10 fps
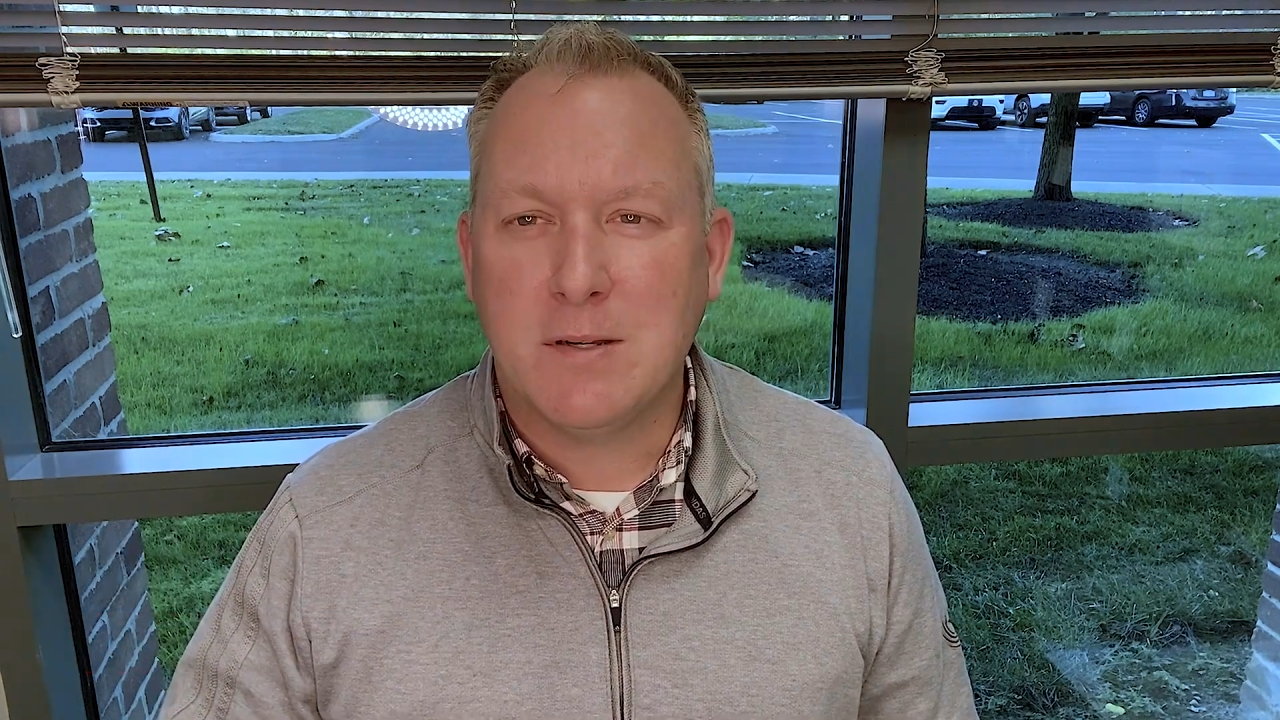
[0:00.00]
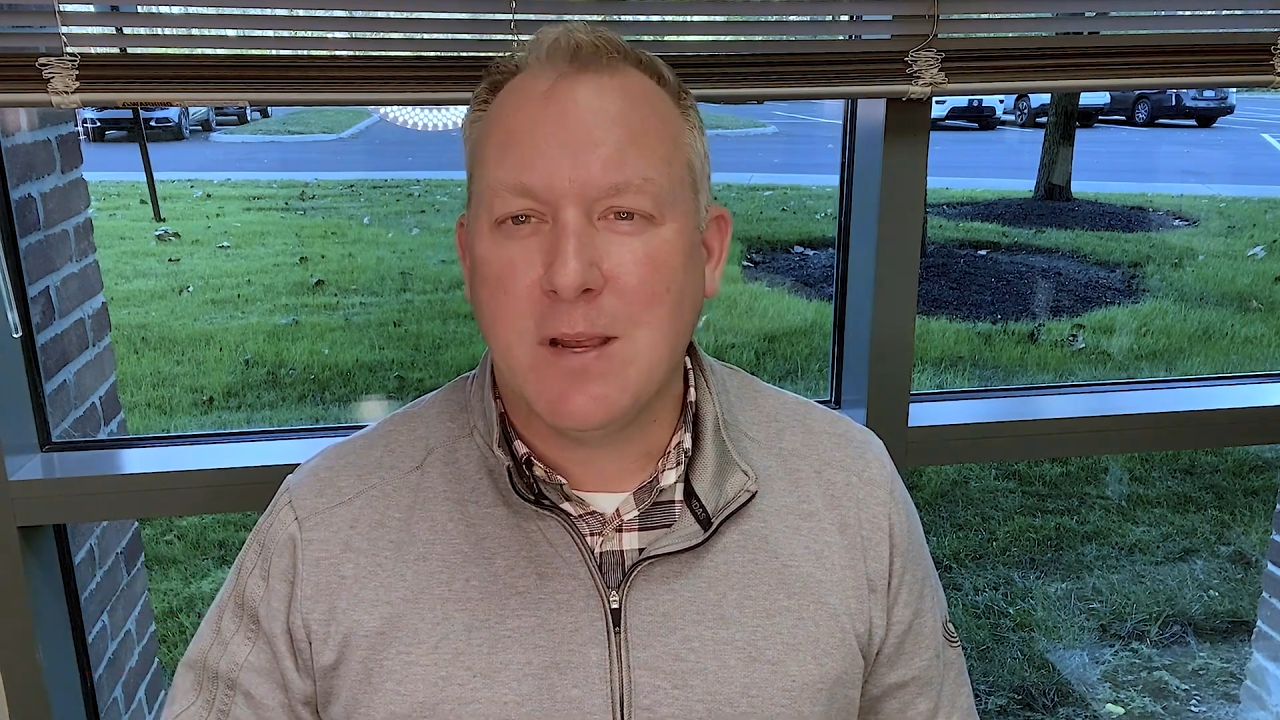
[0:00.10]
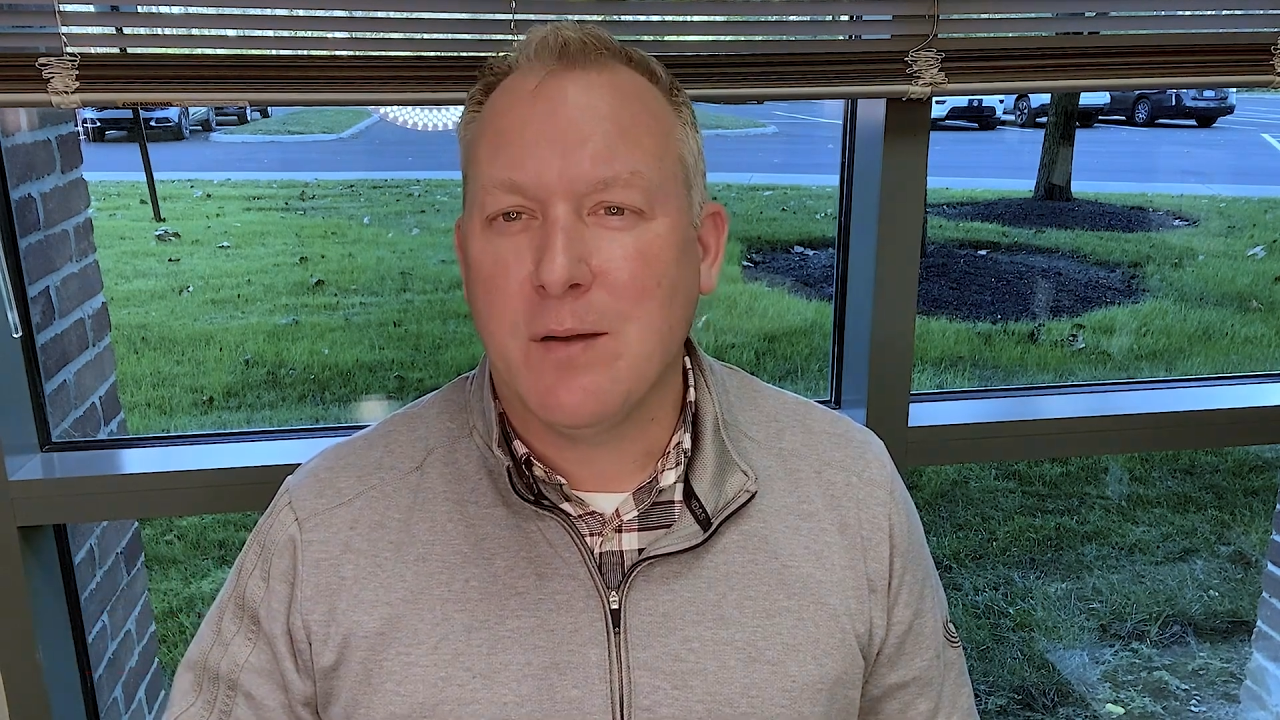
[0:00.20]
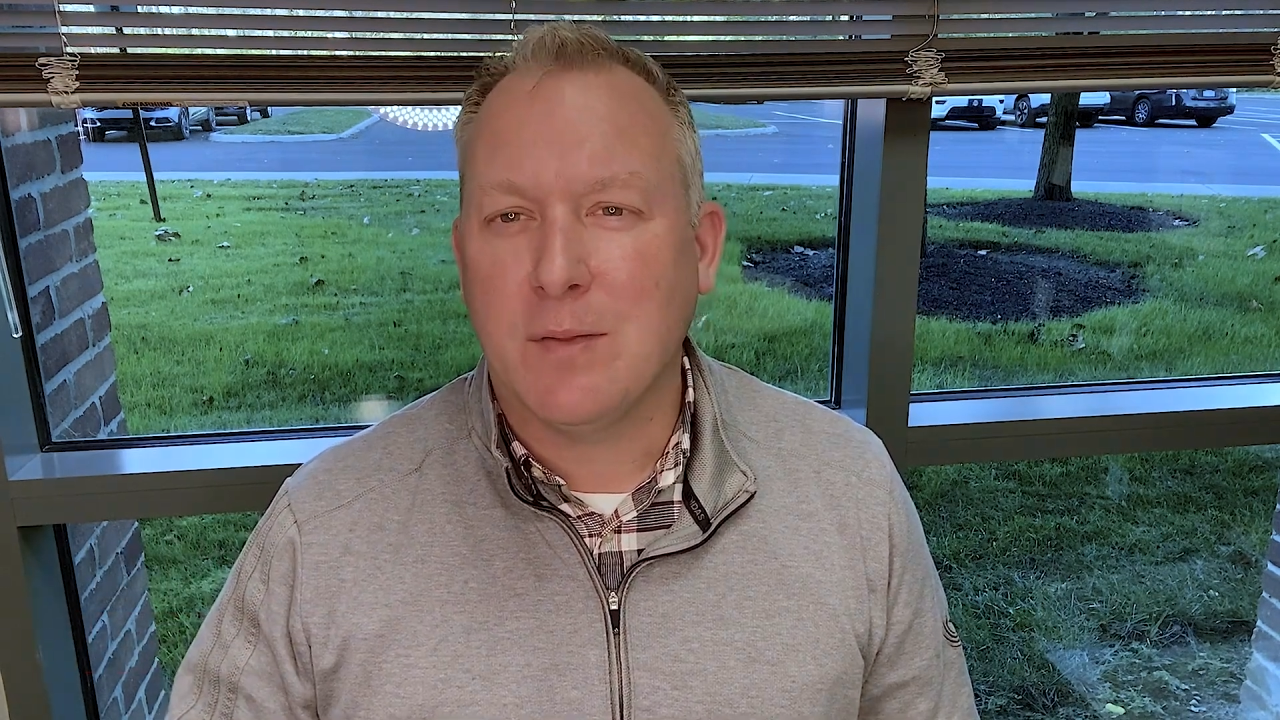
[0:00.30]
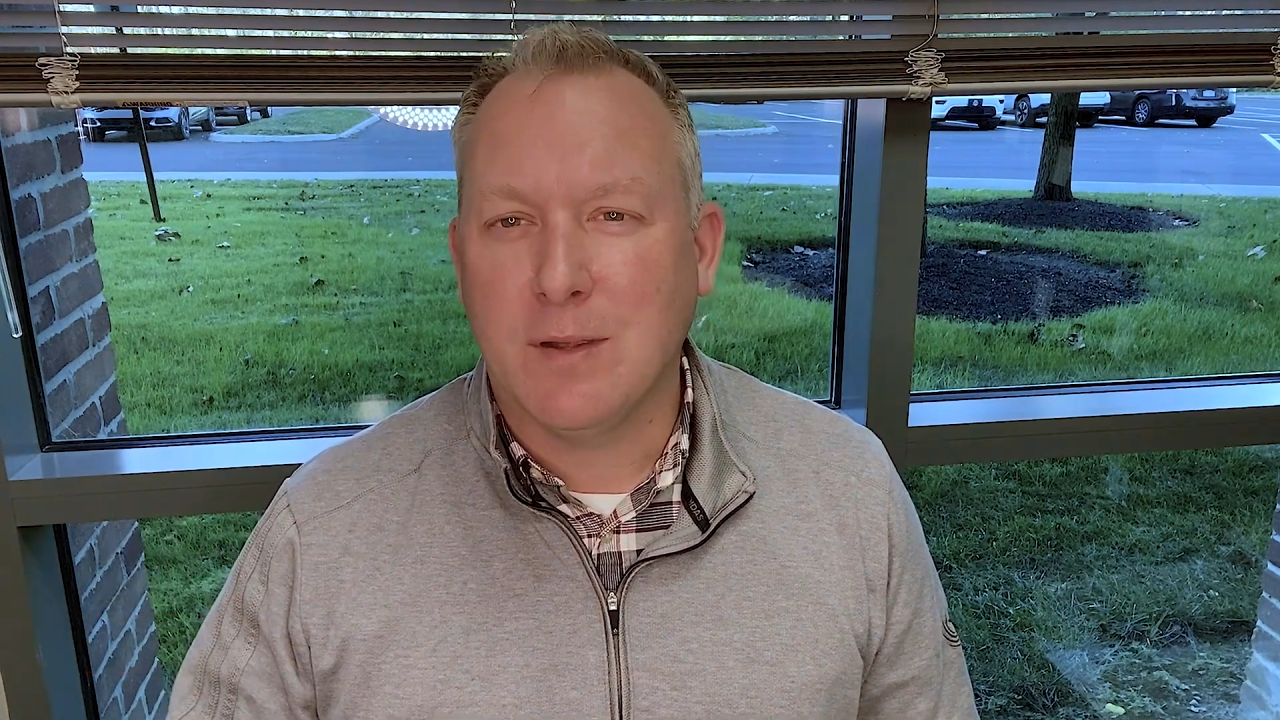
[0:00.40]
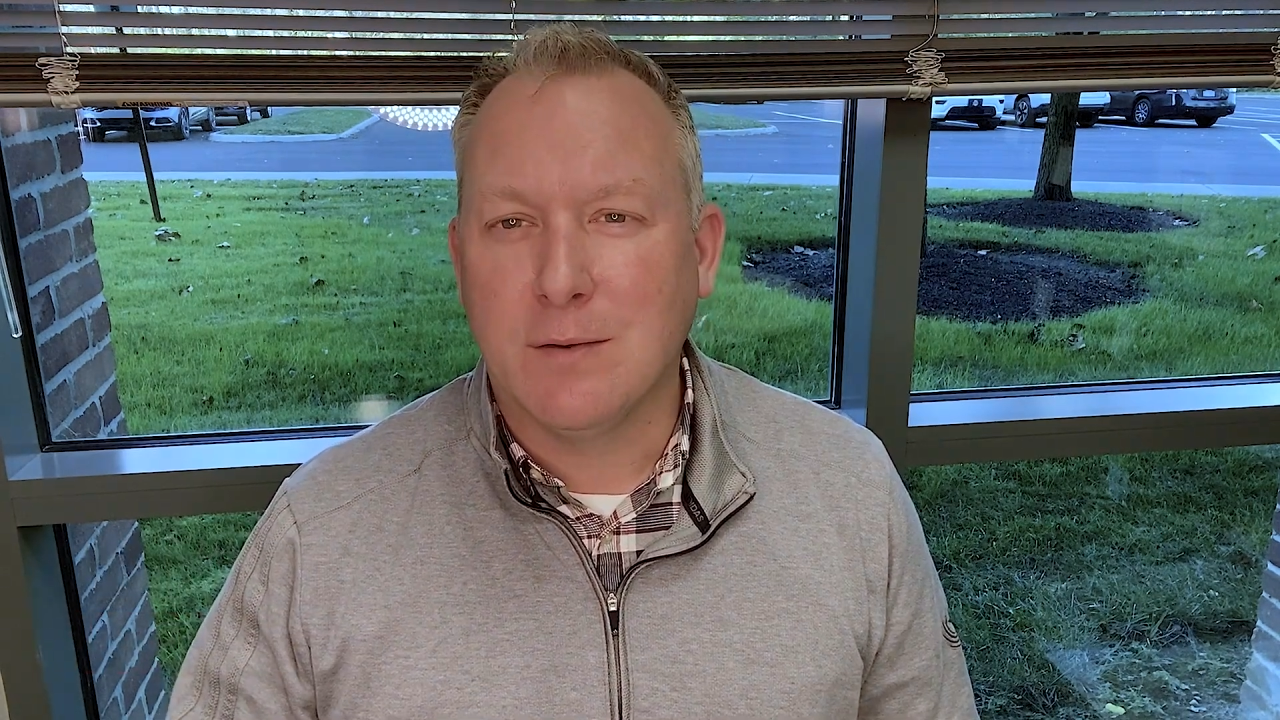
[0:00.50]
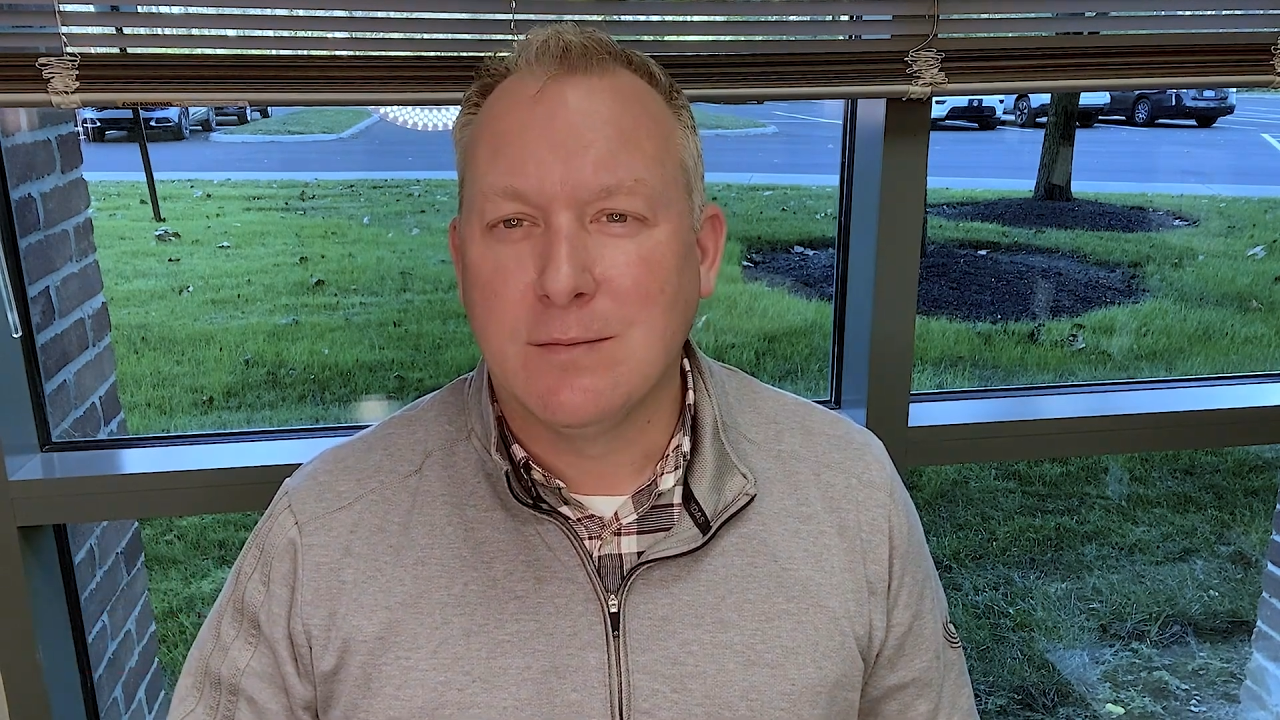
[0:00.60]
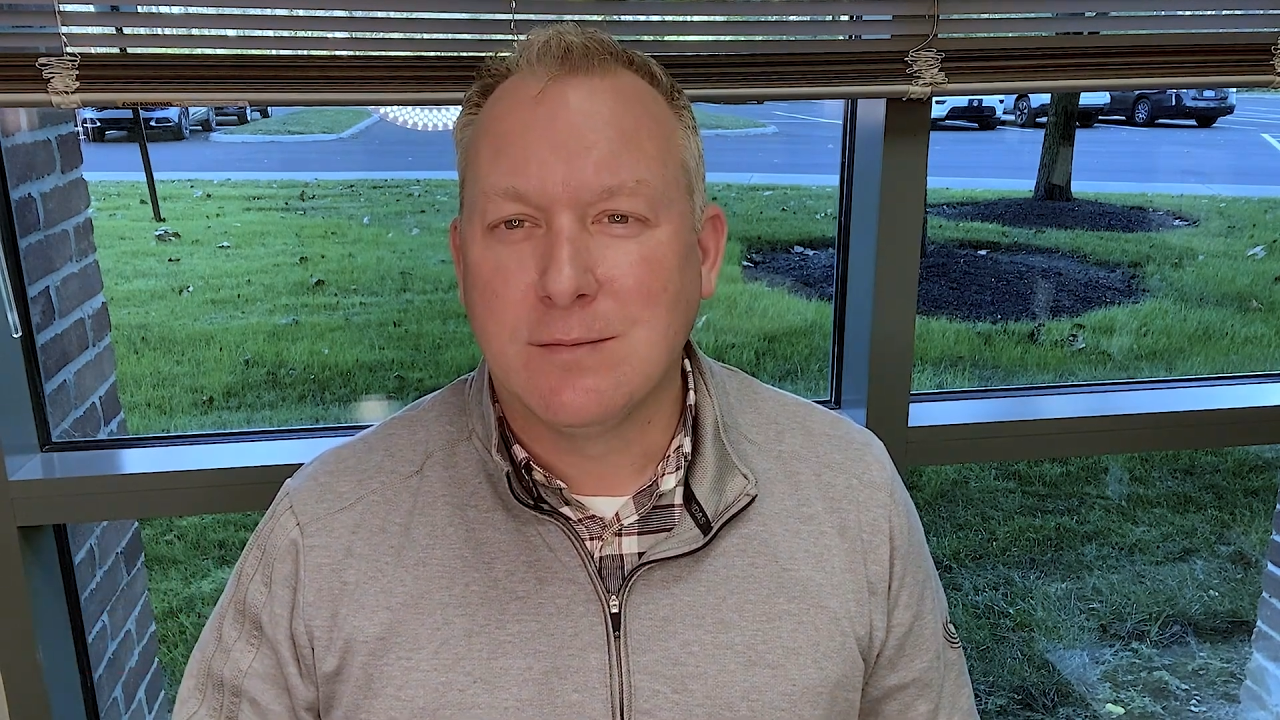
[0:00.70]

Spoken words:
to chat with you.